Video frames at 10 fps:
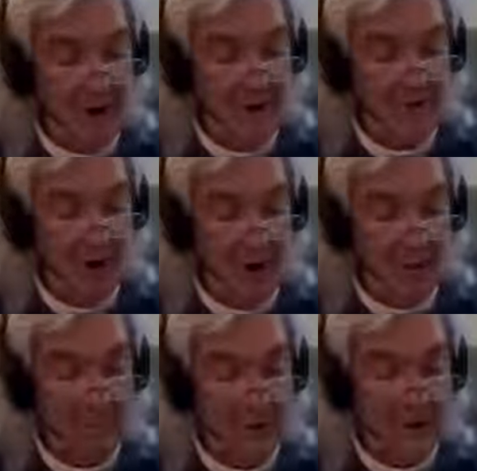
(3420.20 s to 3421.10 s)
measure
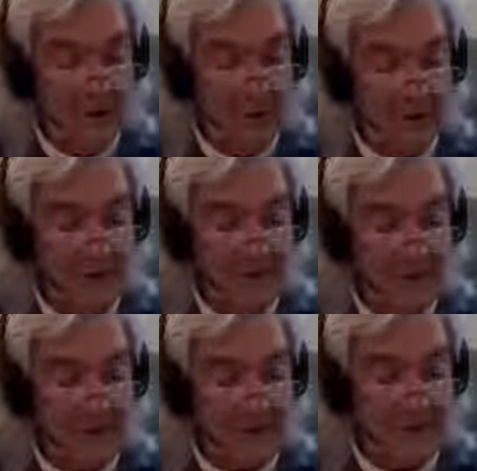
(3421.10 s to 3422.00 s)
up in order to
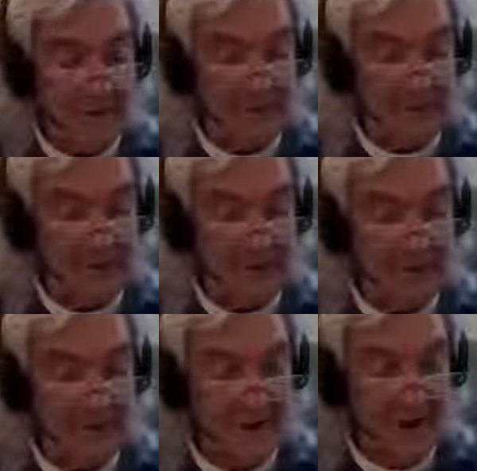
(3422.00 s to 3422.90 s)
be acceptable to
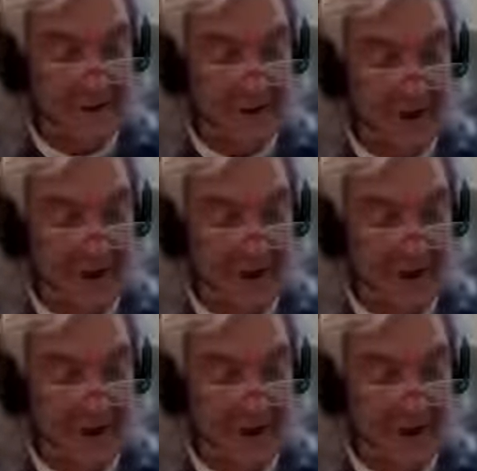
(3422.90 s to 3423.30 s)
yourself